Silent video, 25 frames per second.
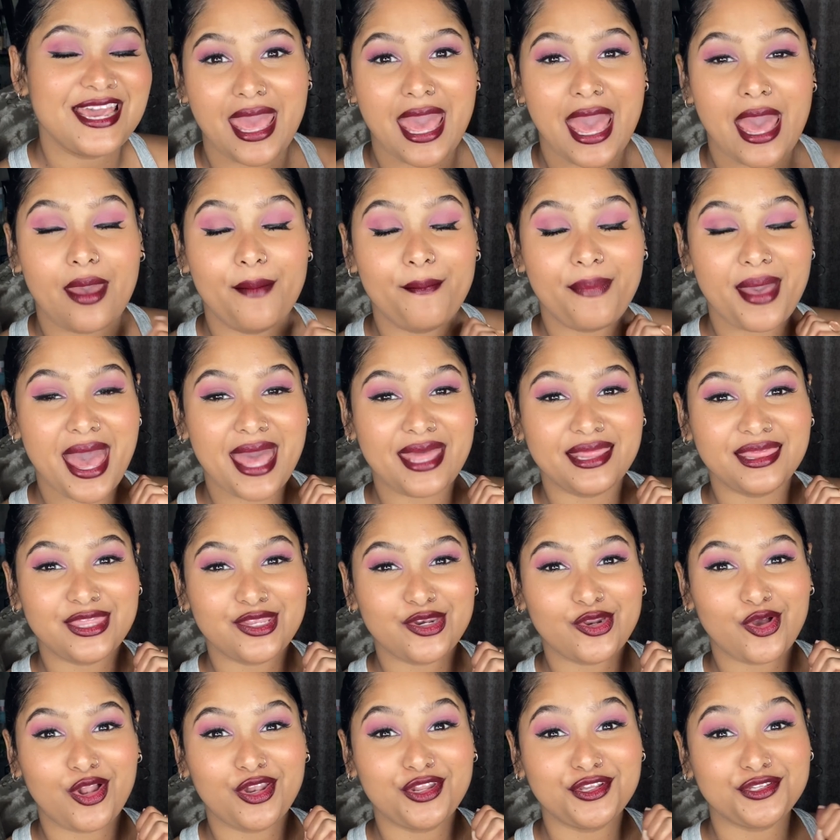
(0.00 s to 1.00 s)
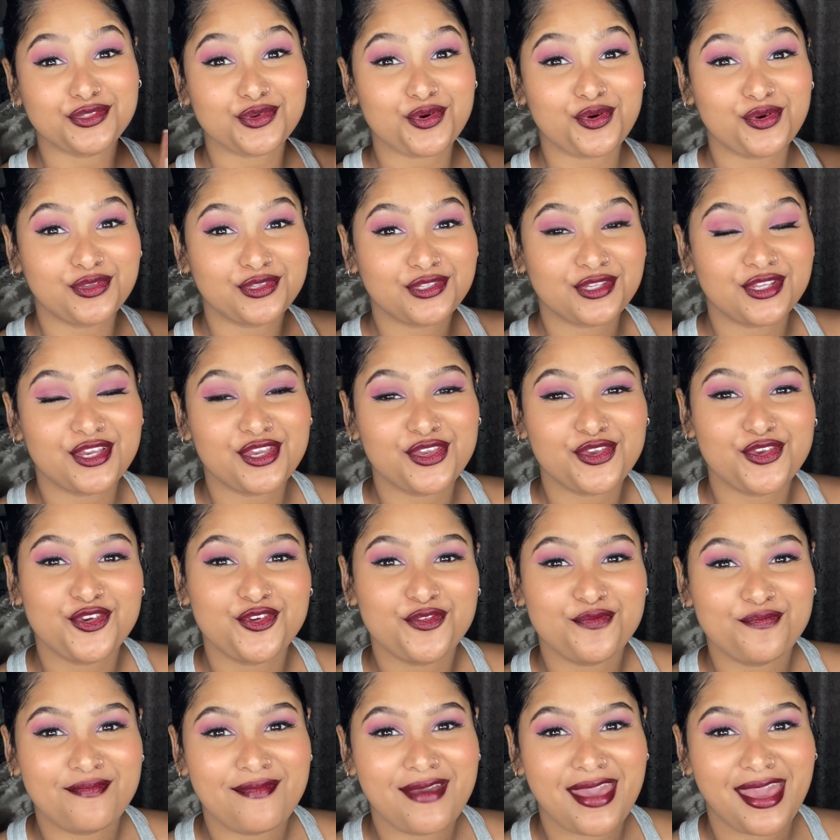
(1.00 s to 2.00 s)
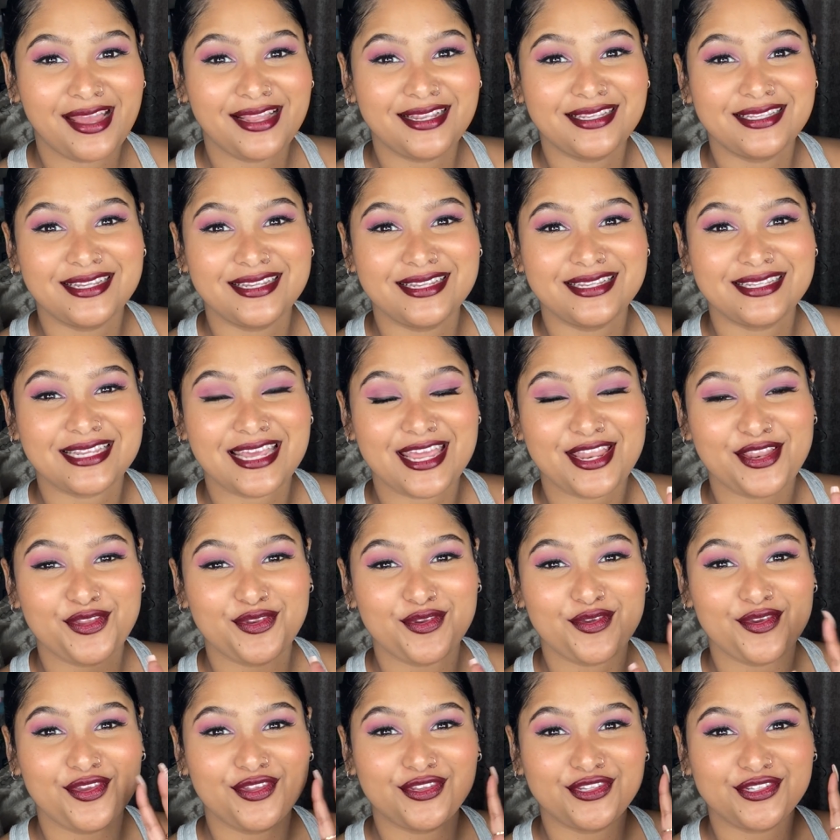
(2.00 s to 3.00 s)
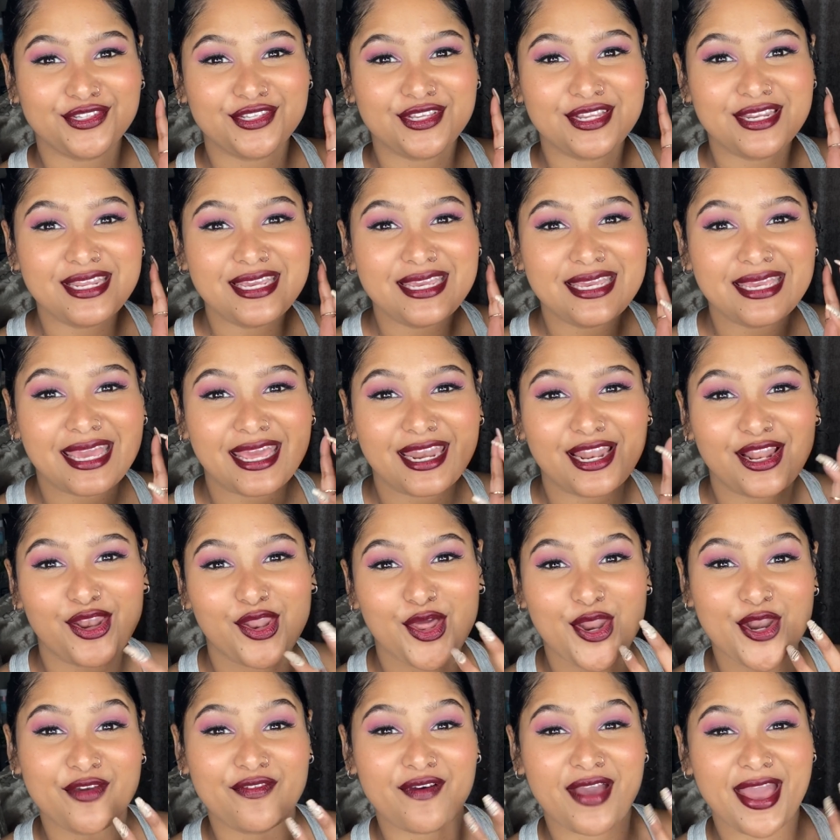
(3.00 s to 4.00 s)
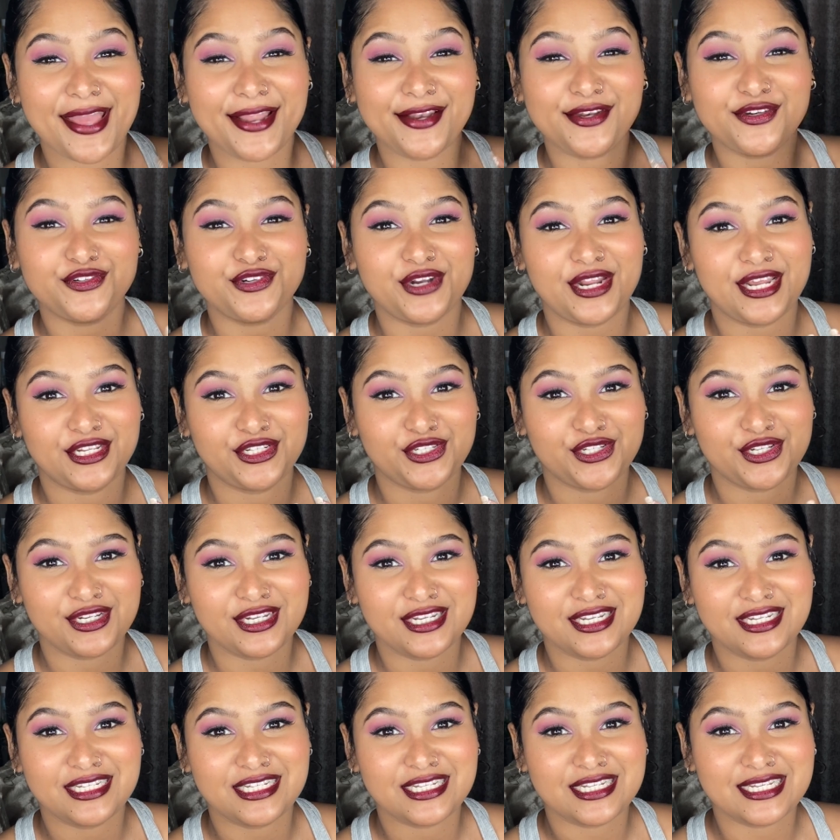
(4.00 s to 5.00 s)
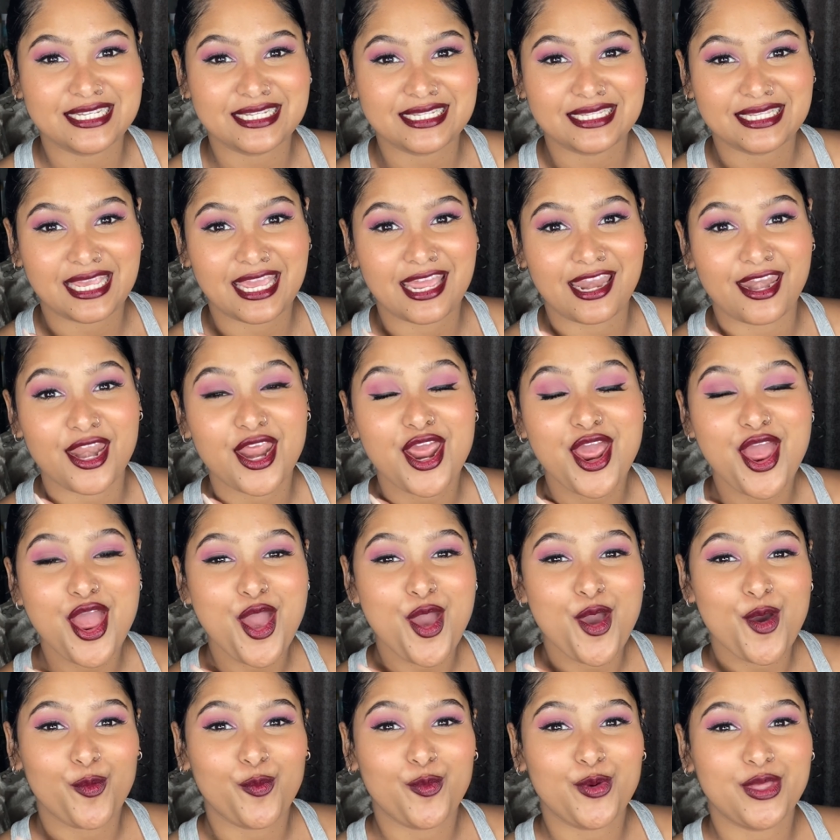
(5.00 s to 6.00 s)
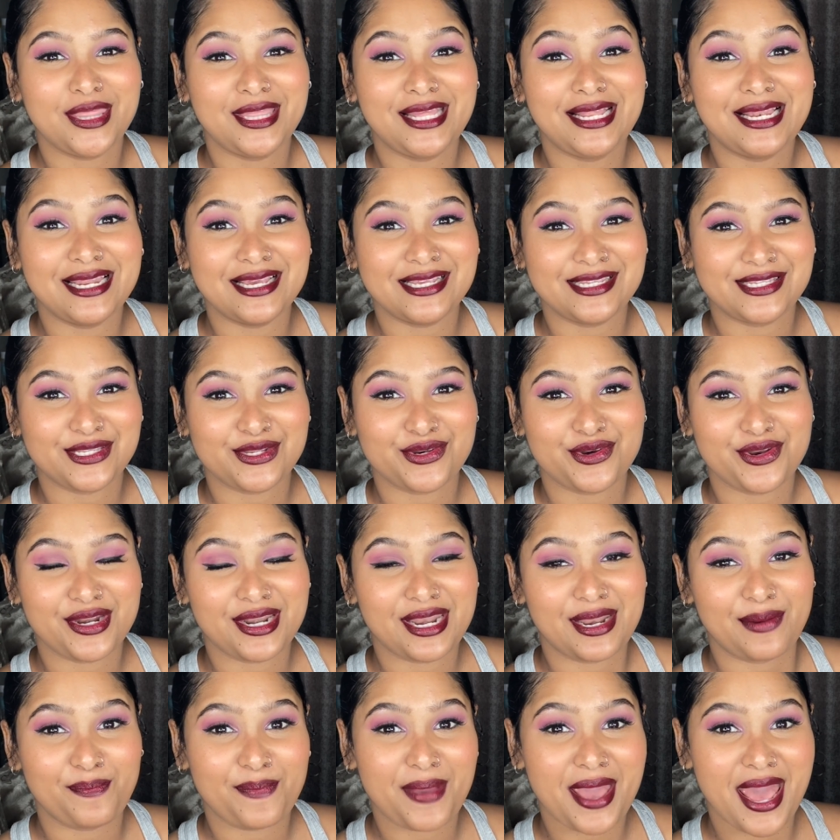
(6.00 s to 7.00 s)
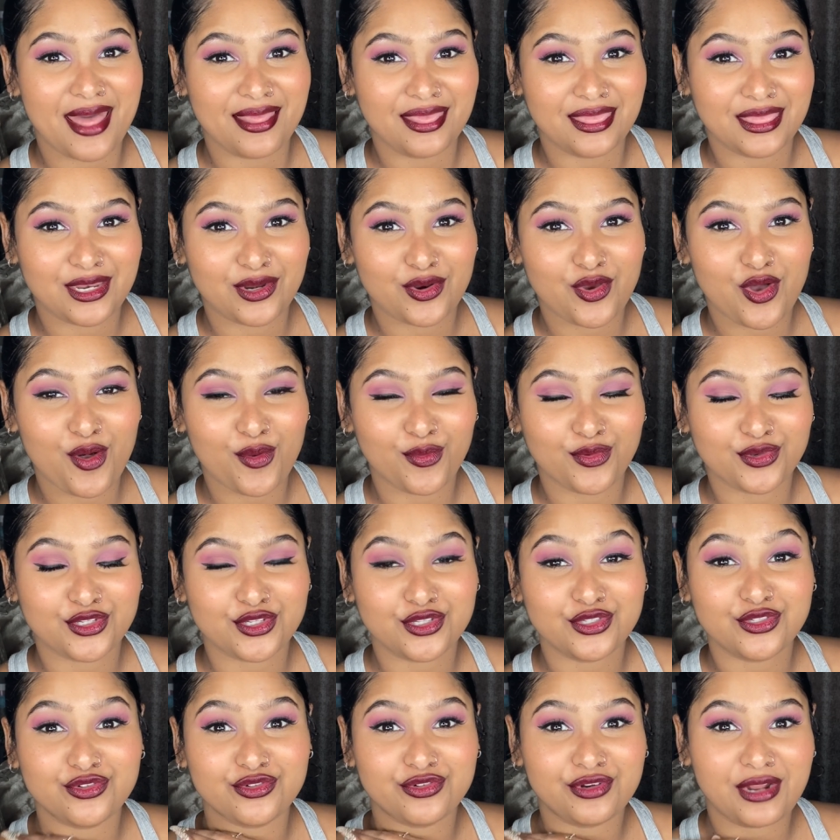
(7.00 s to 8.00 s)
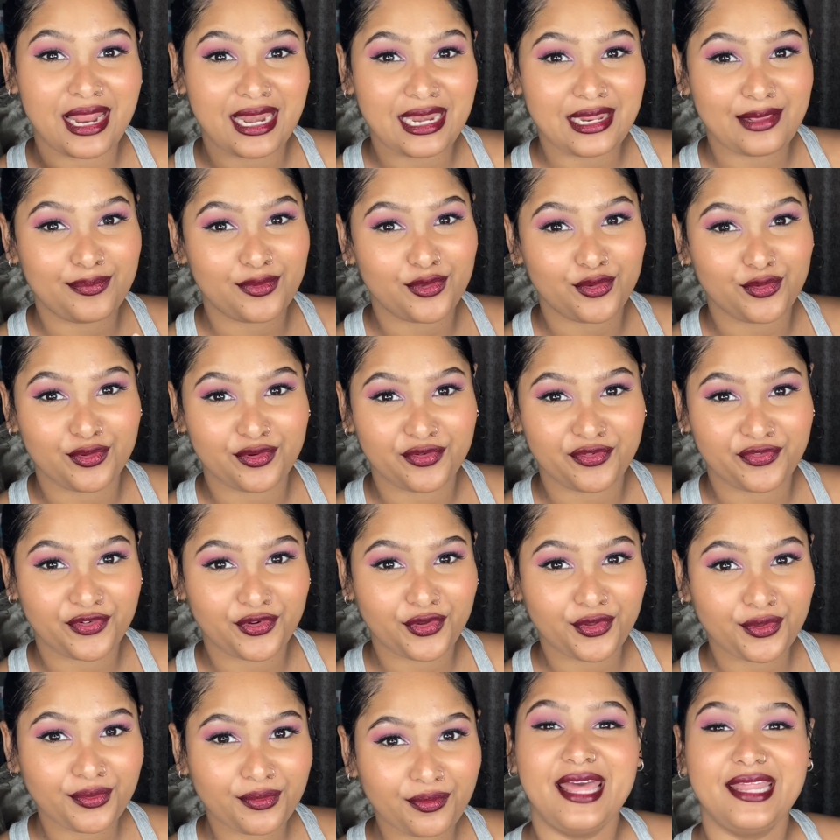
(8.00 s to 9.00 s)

and panthenol is also a humectant, and you know, you're just gonna get a lot of hydration into your skin with glycerin and panthenol, which is really beautiful.